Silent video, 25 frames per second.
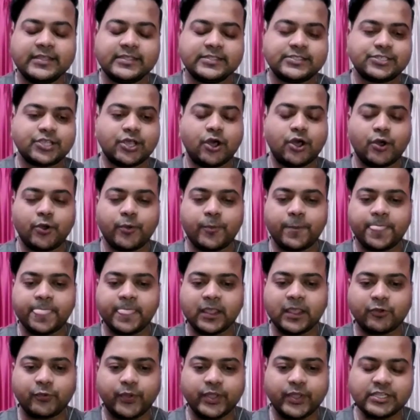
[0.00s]
So
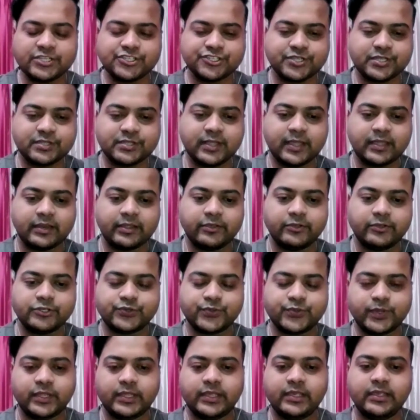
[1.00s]
the question that
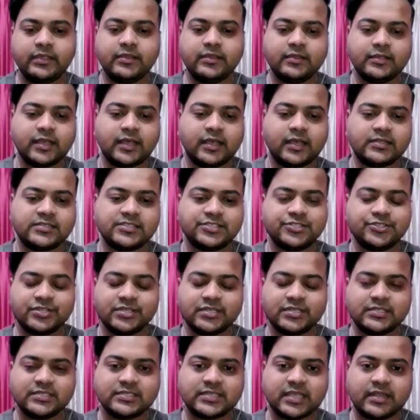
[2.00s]
usually
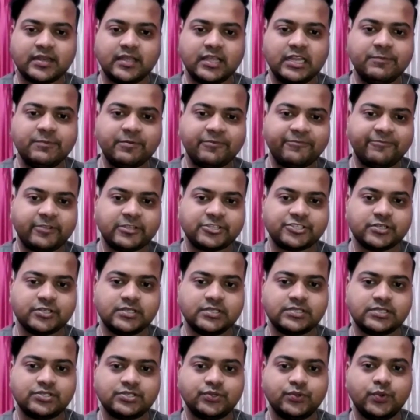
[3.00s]
students and early
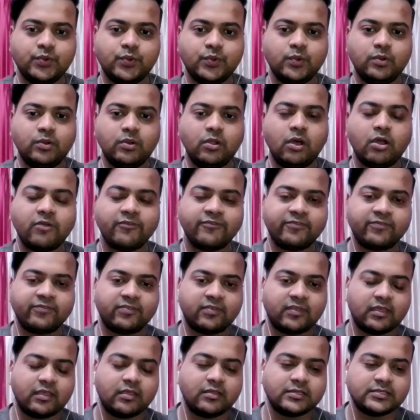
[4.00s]
professionals do a lot of
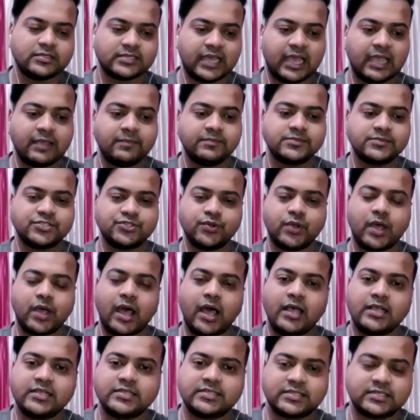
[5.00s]
times to
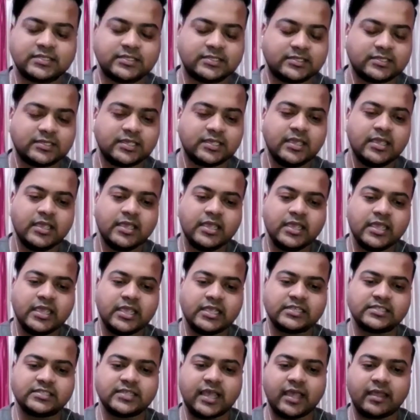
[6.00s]
ask
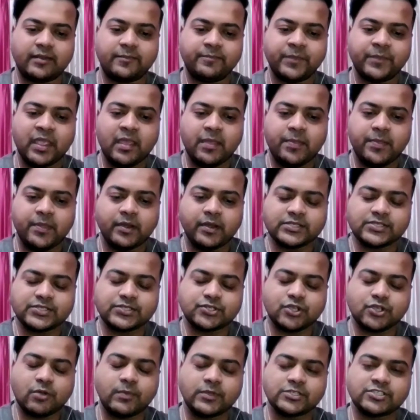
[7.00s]
is that there's
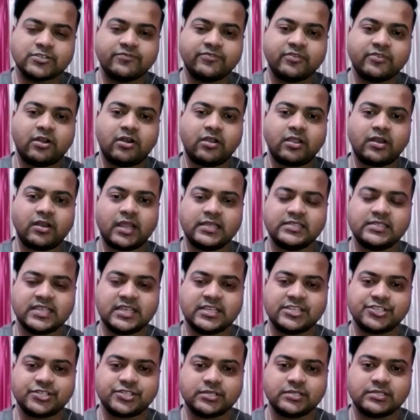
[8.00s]
so much of the
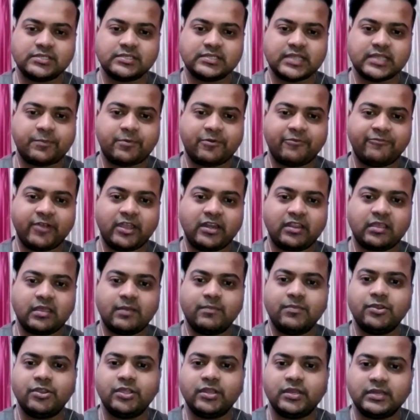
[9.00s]
organizations that provide
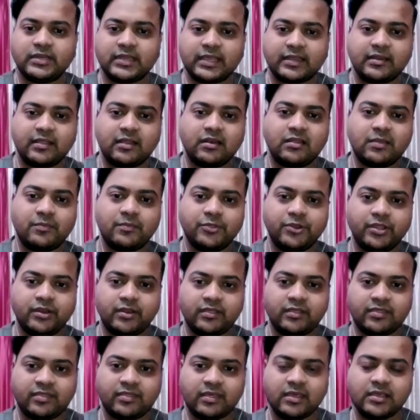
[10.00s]
community, technical
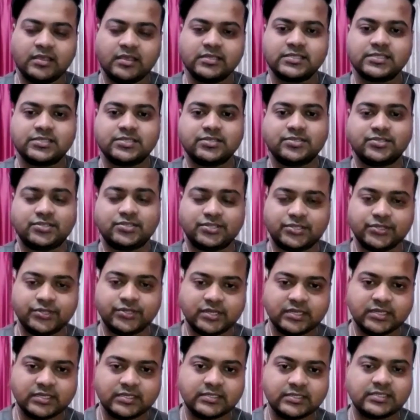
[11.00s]
community things to
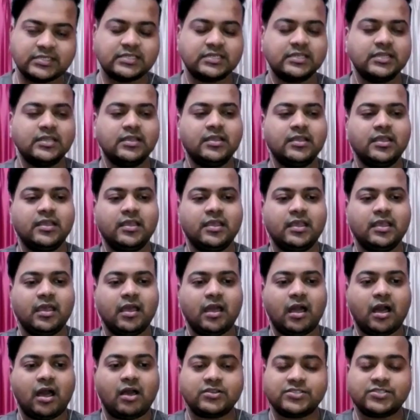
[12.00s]
students
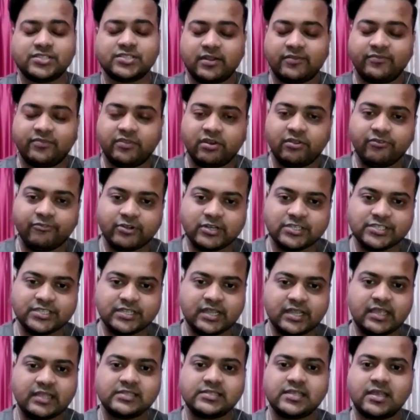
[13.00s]
outside of the
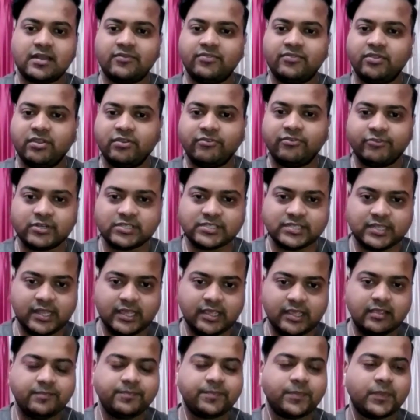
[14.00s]
university, inside of the
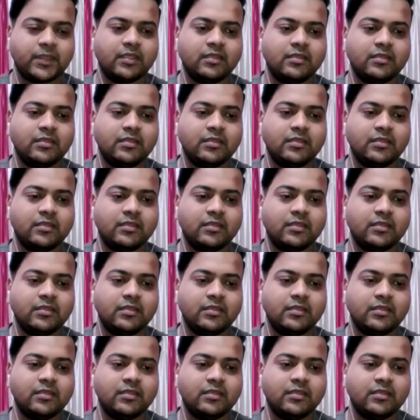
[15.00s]
university.